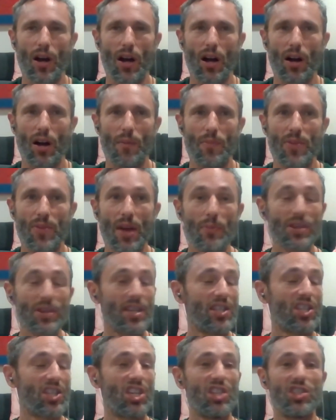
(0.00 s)
then we
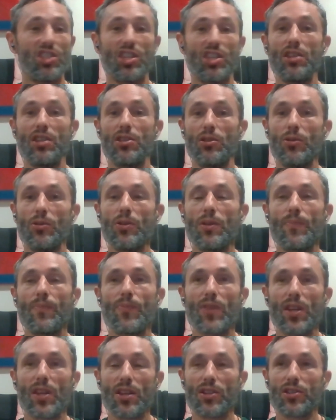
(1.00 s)
can continue
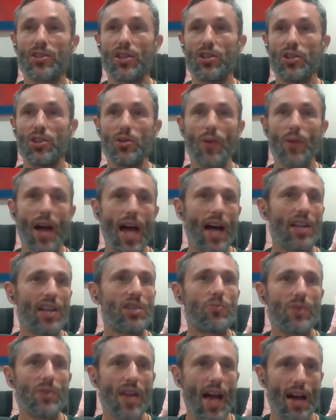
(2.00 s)
to do
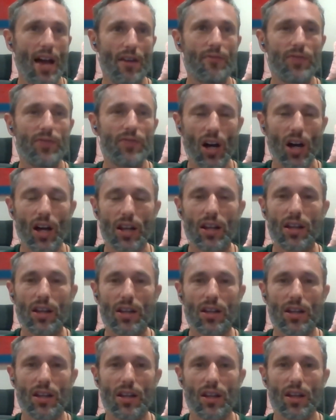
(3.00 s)
as we have done
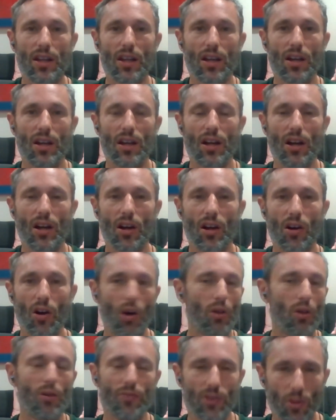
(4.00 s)

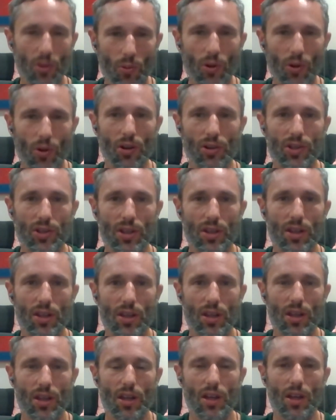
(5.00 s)
all over the world.
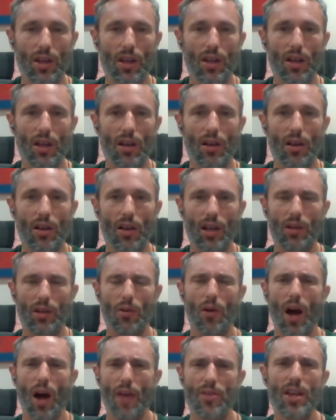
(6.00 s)
Like,
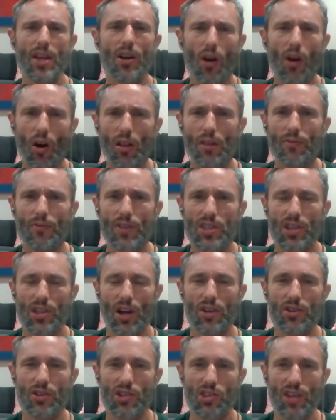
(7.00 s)
I think all of
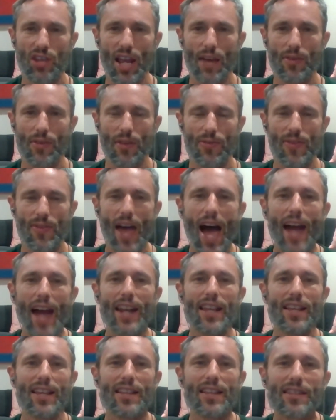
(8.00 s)
us understand that
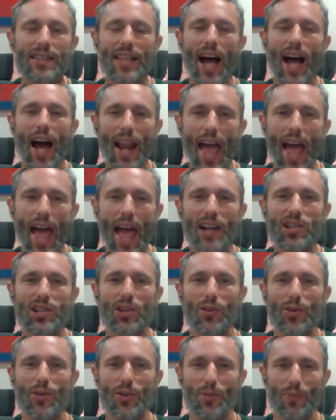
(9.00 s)
that is not
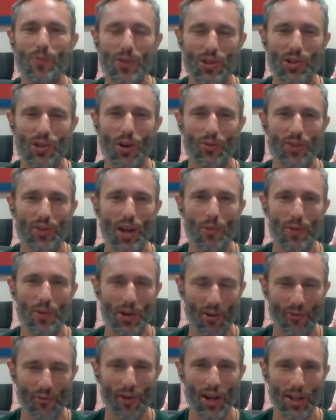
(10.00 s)
actually the result that we
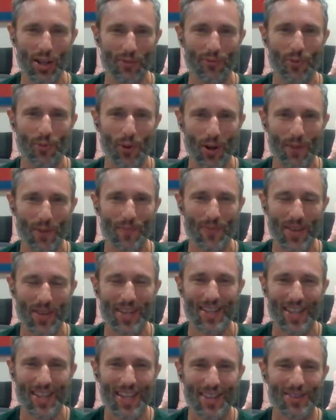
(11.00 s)
are fighting for,
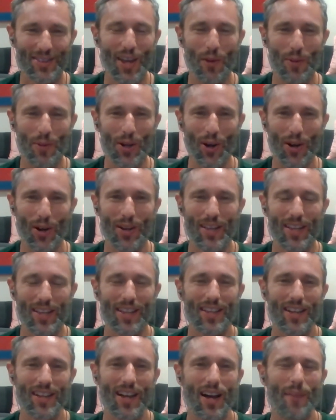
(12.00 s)
that we are
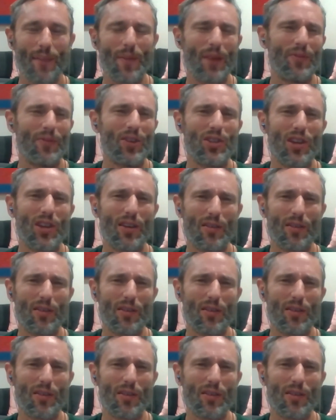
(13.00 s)
committed